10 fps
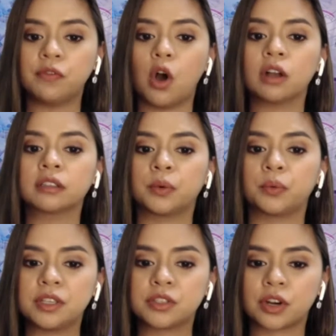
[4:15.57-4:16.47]
Okta
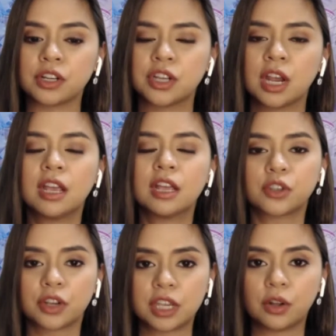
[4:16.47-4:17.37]
Research. Sir
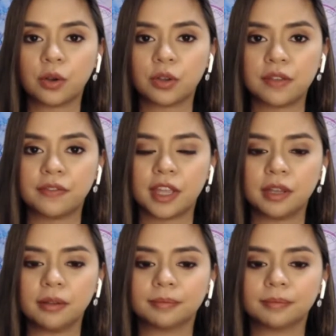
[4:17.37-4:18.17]
Guido, good evening.